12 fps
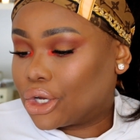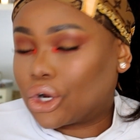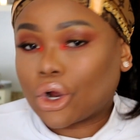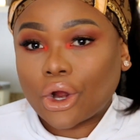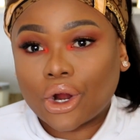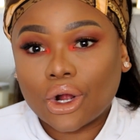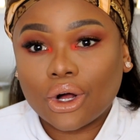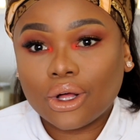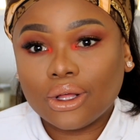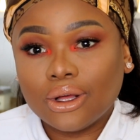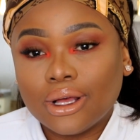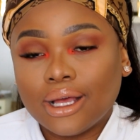
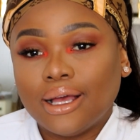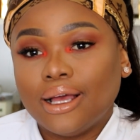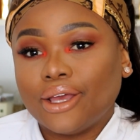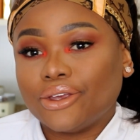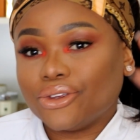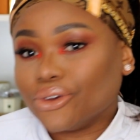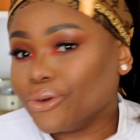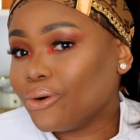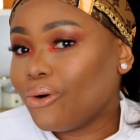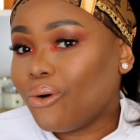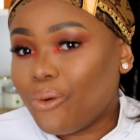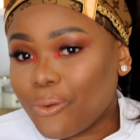Girl,
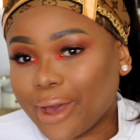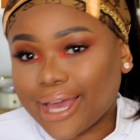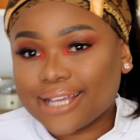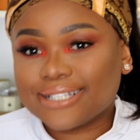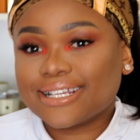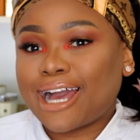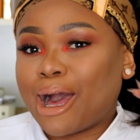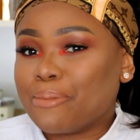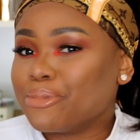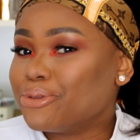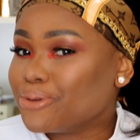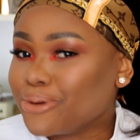you always
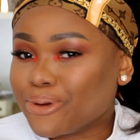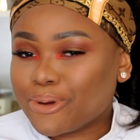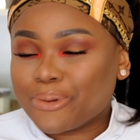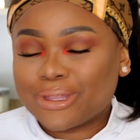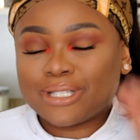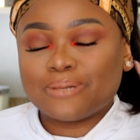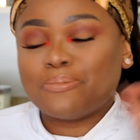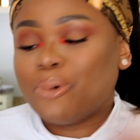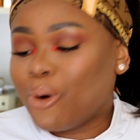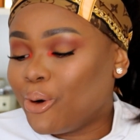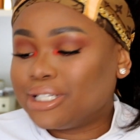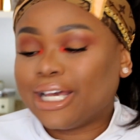come through with
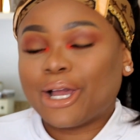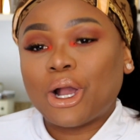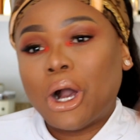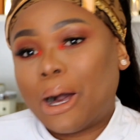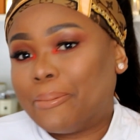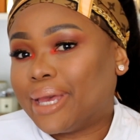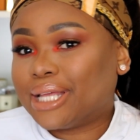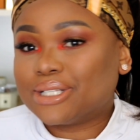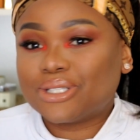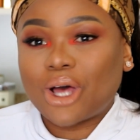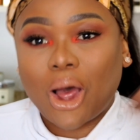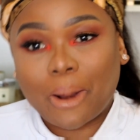support and
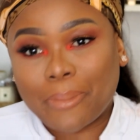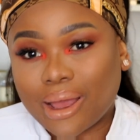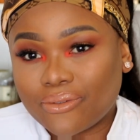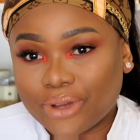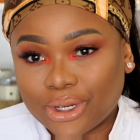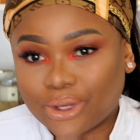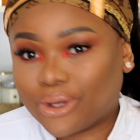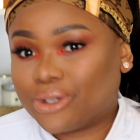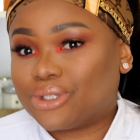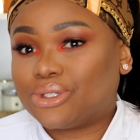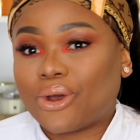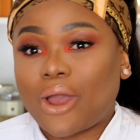comments on my
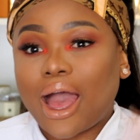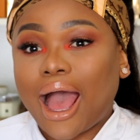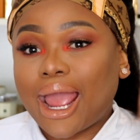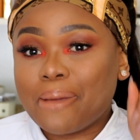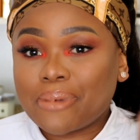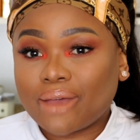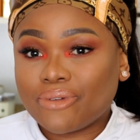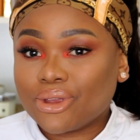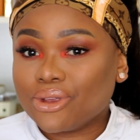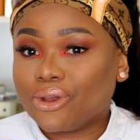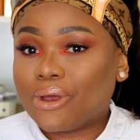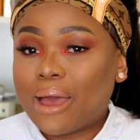videos, so I'm
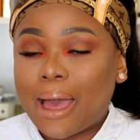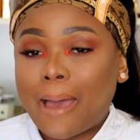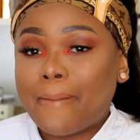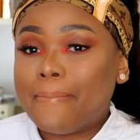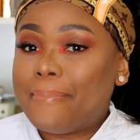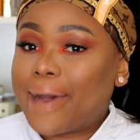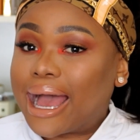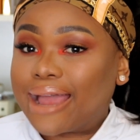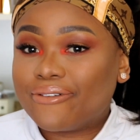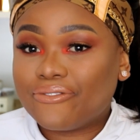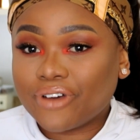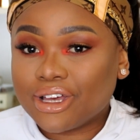giving you
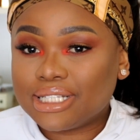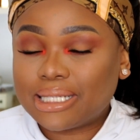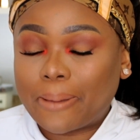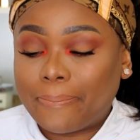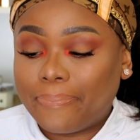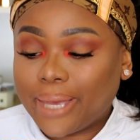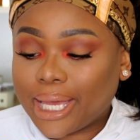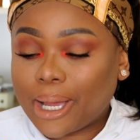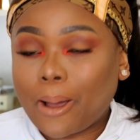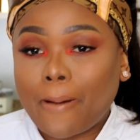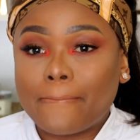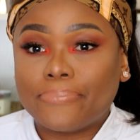my first
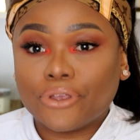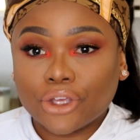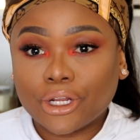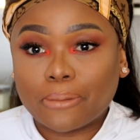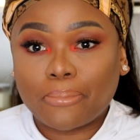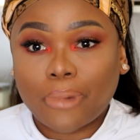big beauty